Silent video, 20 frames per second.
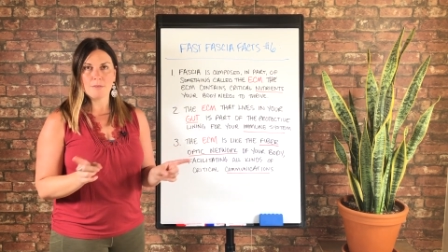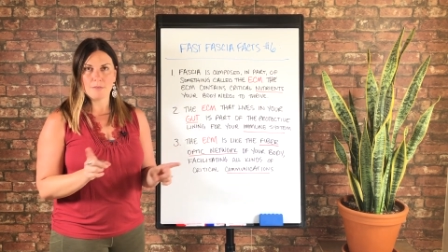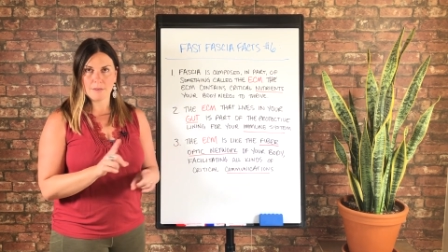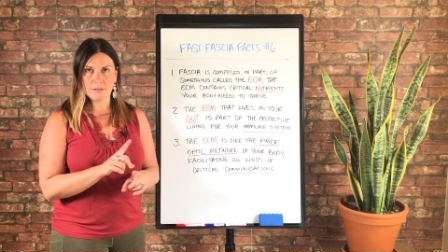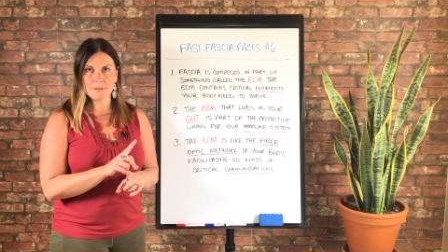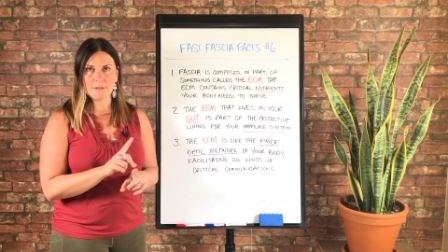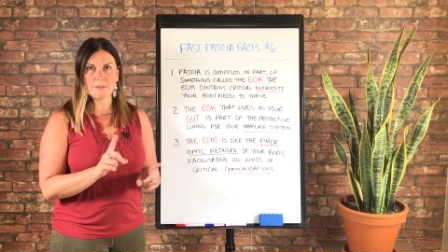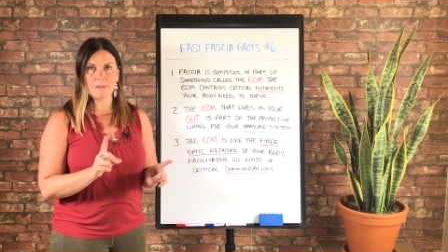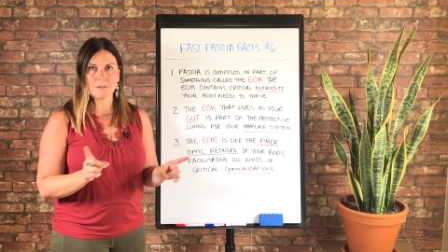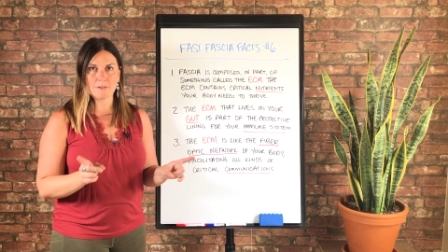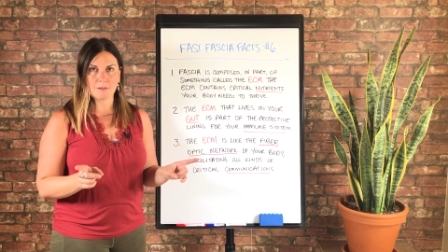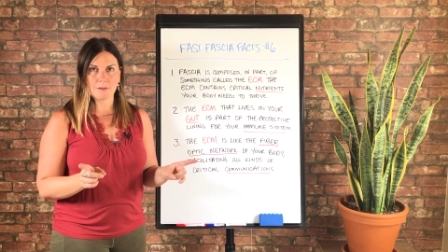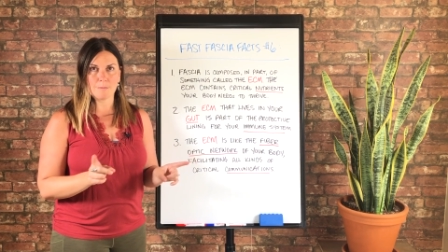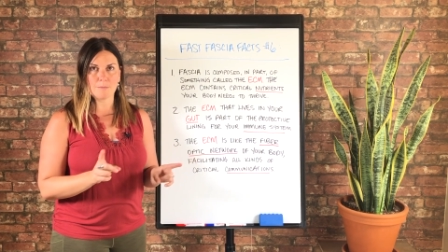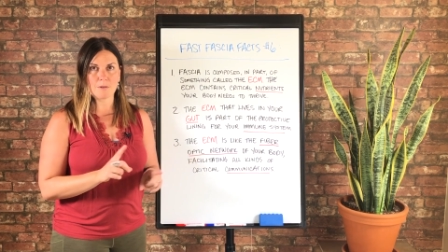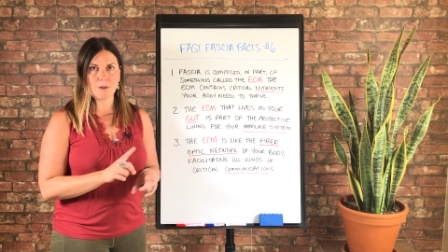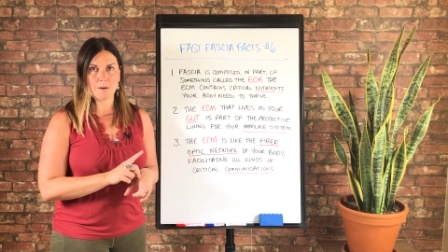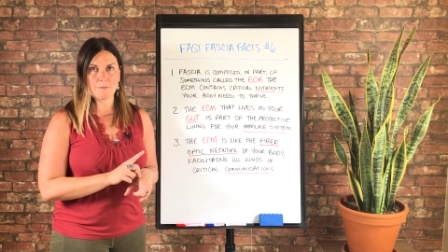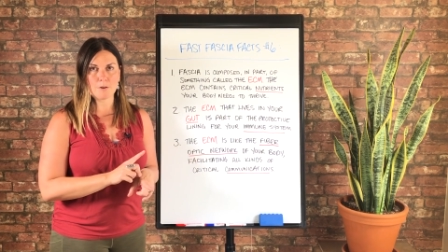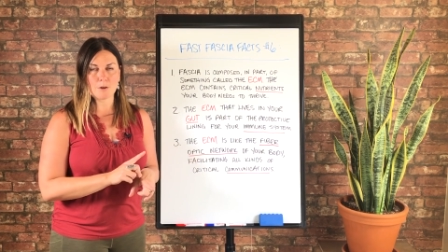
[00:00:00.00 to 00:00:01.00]
the
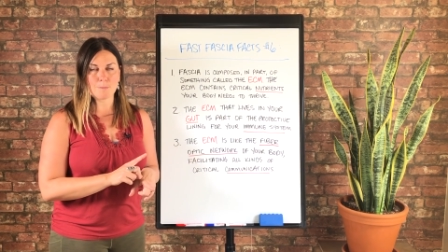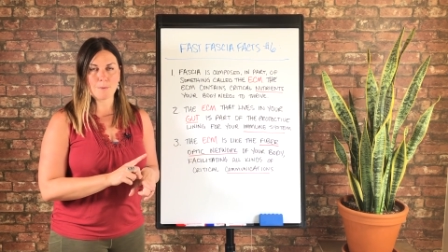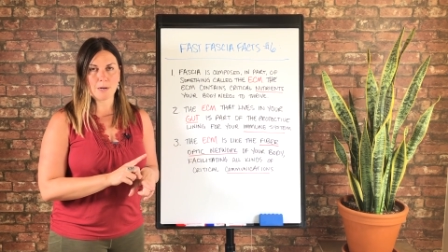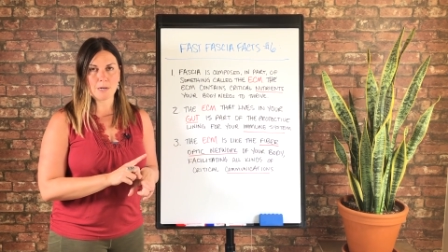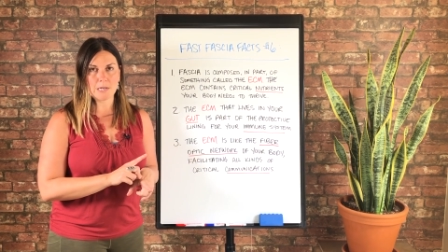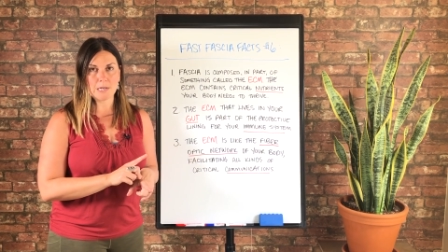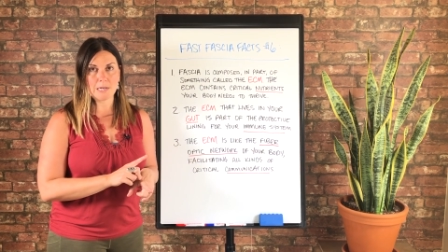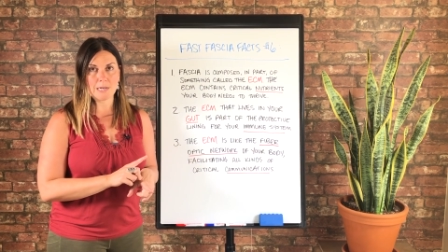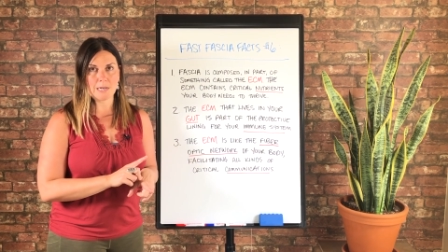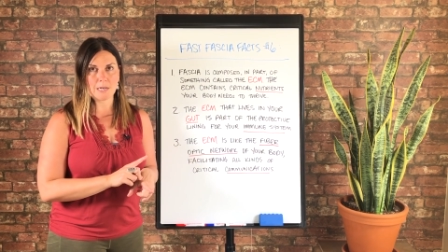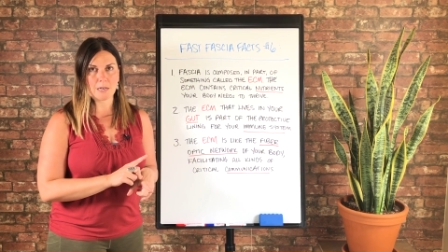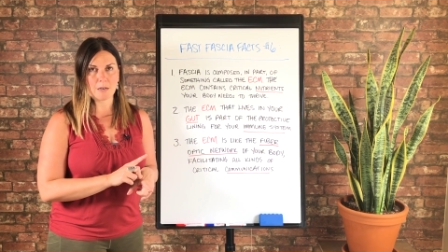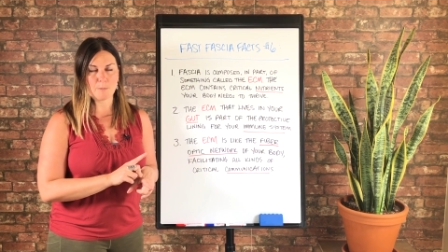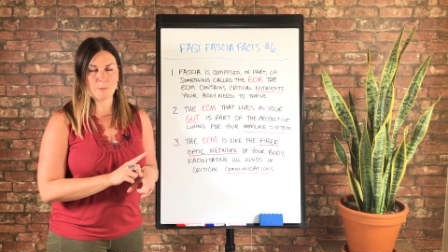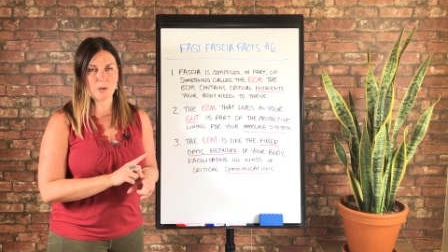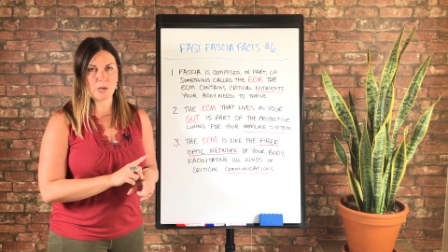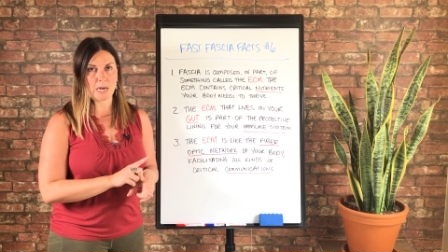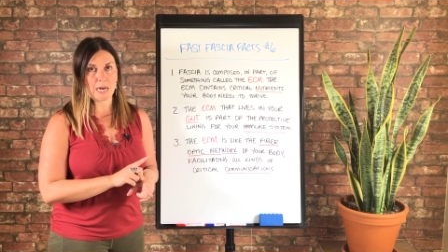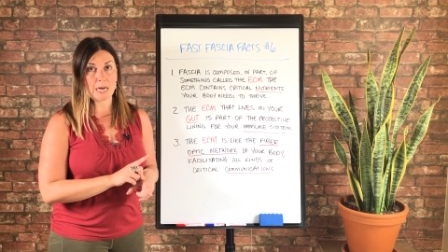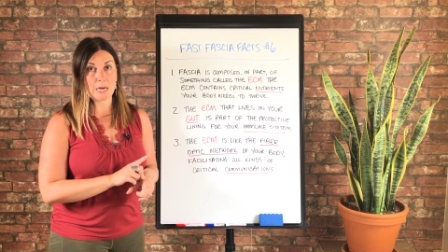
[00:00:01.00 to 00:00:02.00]
systems of your body can
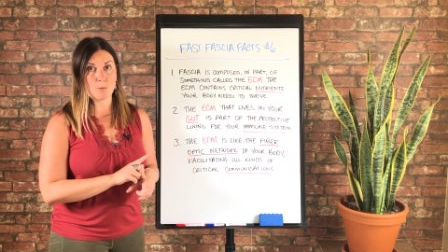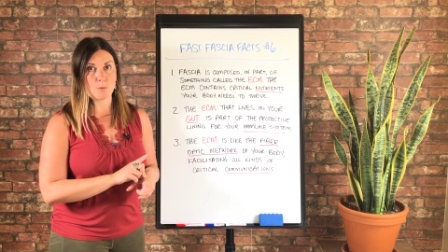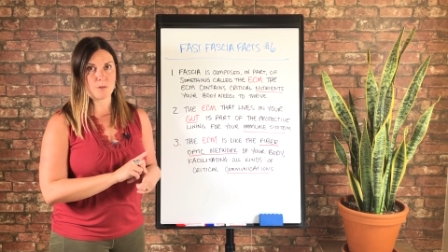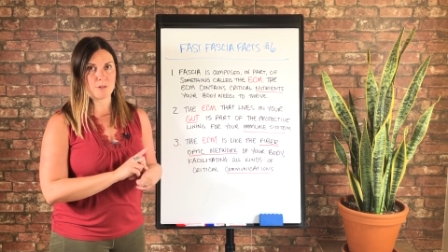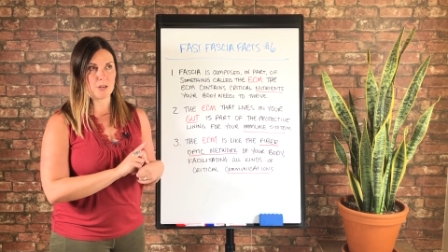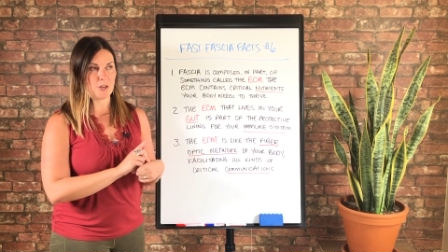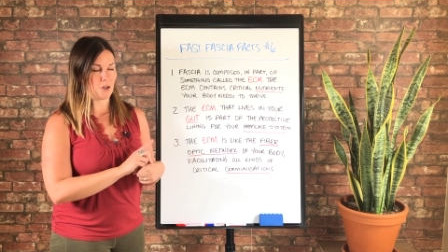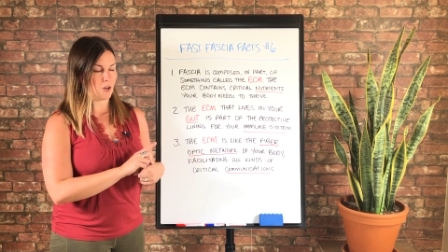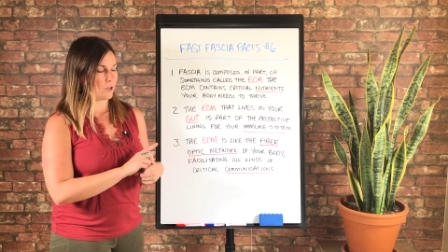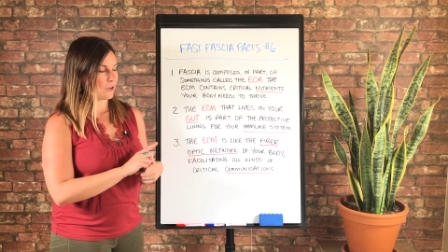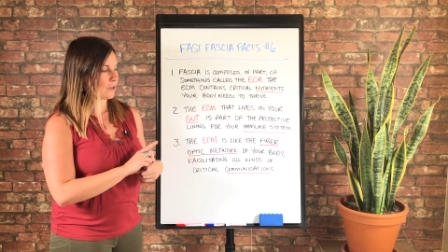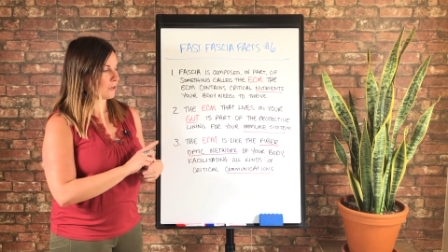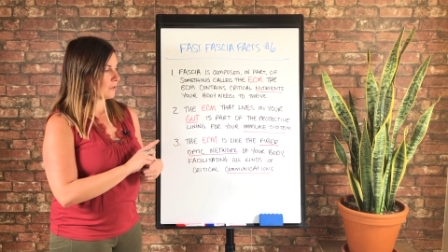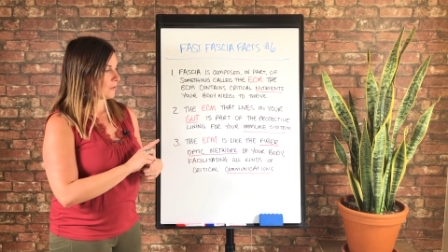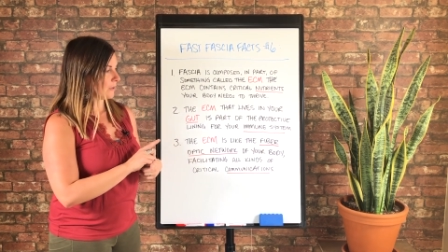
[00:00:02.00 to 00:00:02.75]
communicate with each other.